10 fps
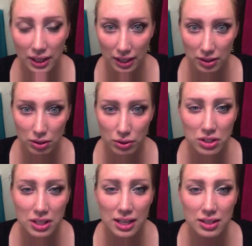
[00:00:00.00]
So it
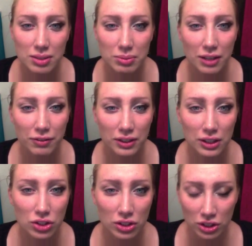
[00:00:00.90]
just adds some
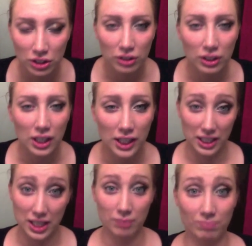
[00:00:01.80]
definition to your eye.
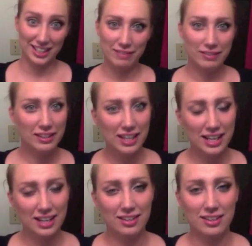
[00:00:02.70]
If you like
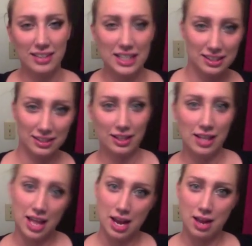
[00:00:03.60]
glitz and
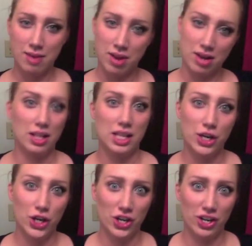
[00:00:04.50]
glam and
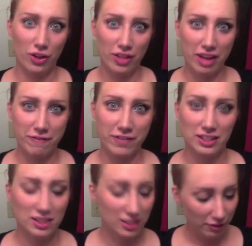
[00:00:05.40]
glitter and all that fun
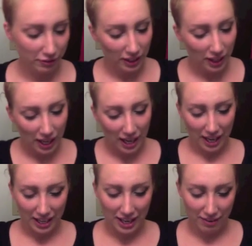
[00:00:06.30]
stuff,
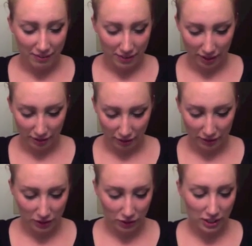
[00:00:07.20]
I have the
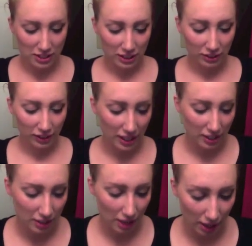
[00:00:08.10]
Victoria's Secret
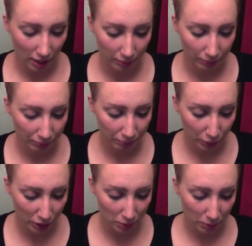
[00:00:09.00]

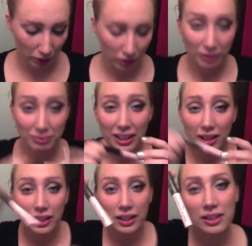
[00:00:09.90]
Put a Sparkle in My
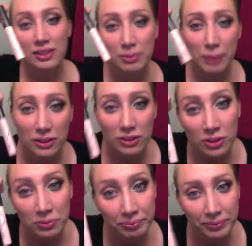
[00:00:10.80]
Eyes pencil.